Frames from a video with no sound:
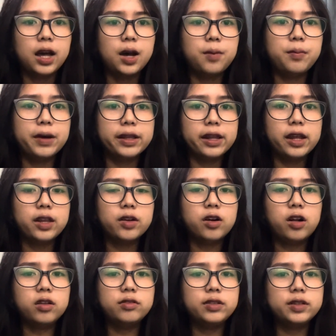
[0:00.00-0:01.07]
But in
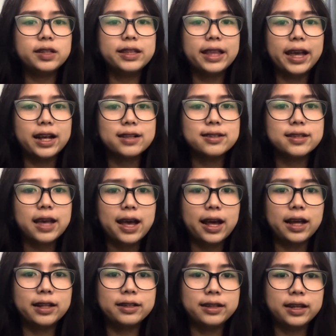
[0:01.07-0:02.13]
older texts
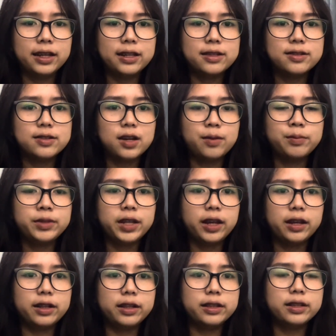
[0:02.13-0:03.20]
and in some
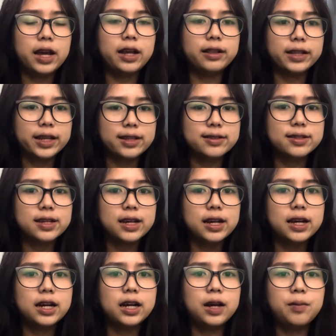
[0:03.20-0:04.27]
dialects,
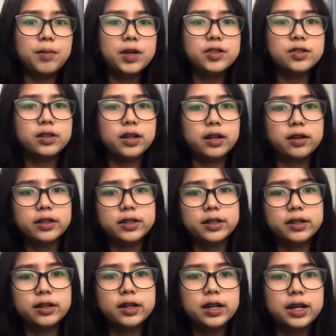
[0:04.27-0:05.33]
a much
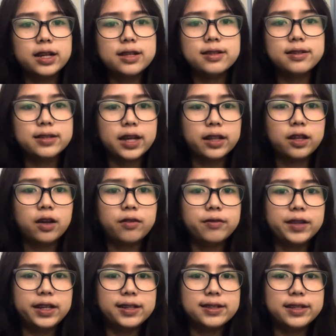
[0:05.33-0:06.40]
larger set of
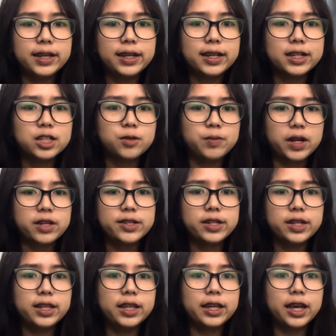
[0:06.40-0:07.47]
deictic
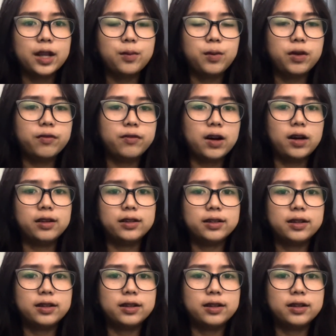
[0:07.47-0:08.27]
expressions can be found.